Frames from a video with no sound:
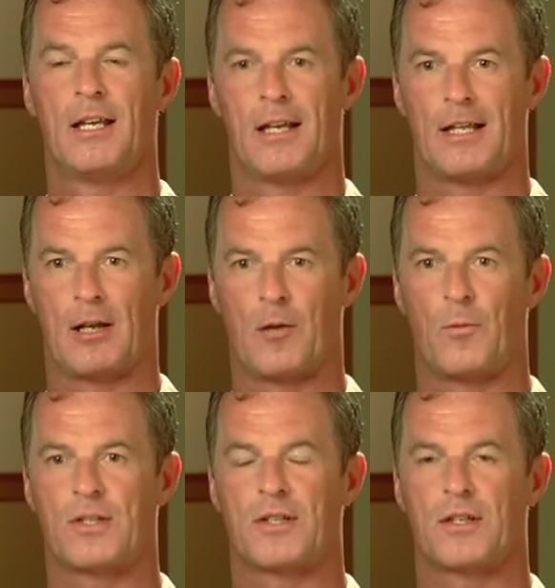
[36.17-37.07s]
And then I
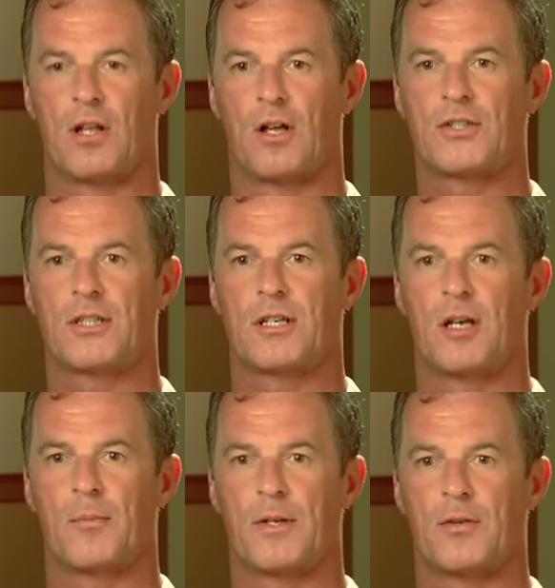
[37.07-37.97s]
went to the launch of the
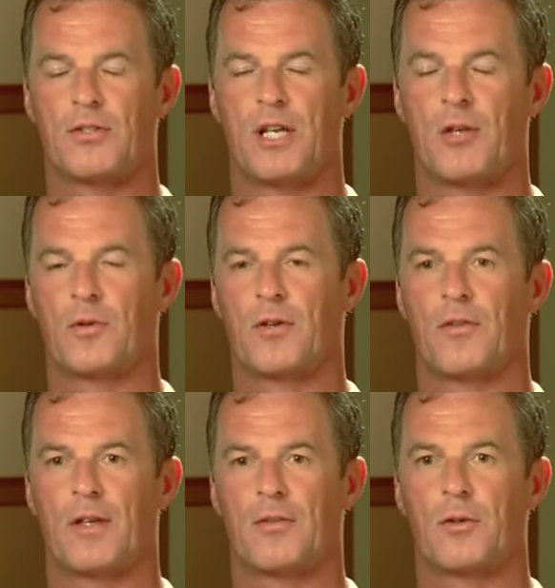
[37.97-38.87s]
company on January
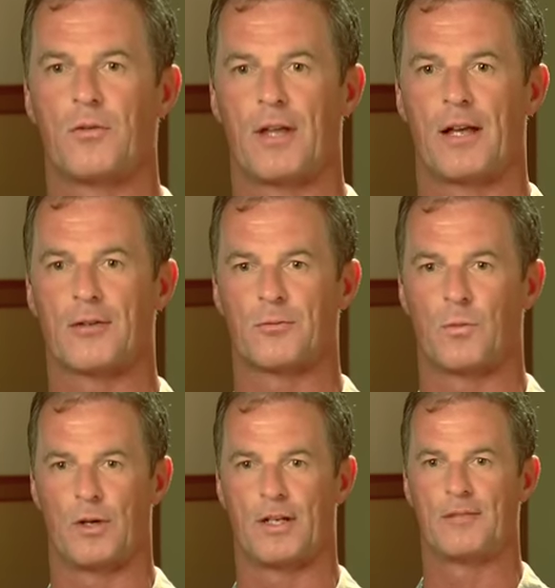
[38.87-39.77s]
5th,
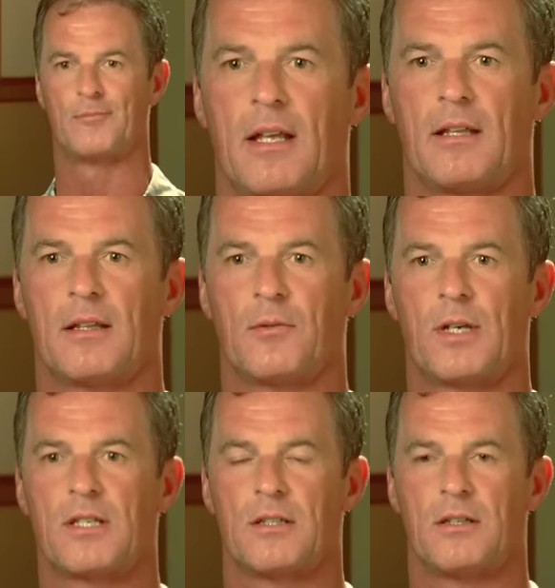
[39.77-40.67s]
2001. And the
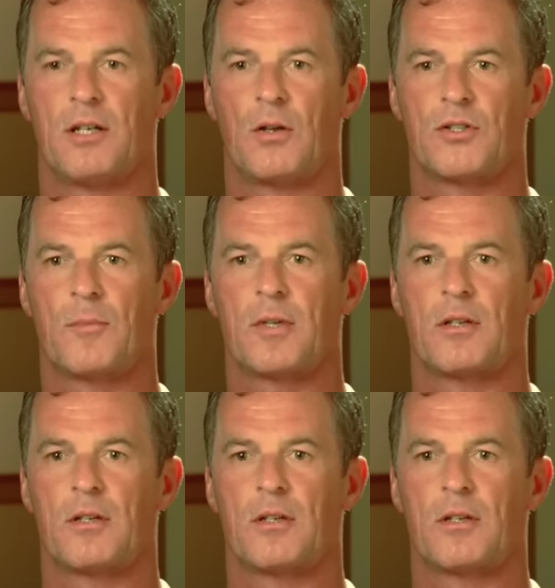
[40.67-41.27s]
reason, you know, I jumped